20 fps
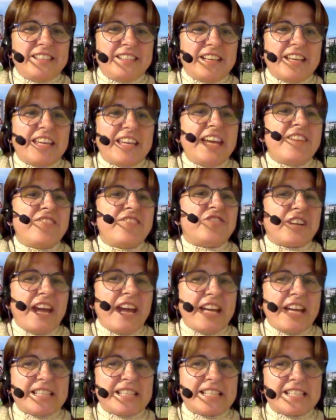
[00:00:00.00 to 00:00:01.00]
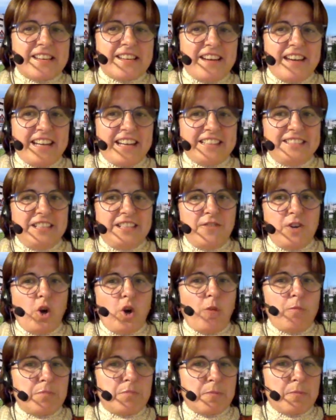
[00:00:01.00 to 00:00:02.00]
key trends and
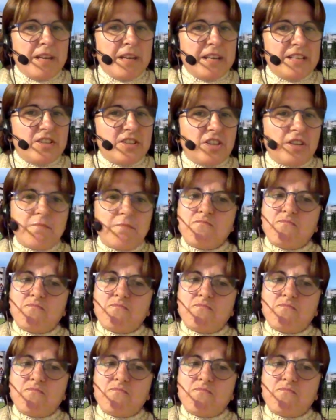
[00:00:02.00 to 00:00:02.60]
development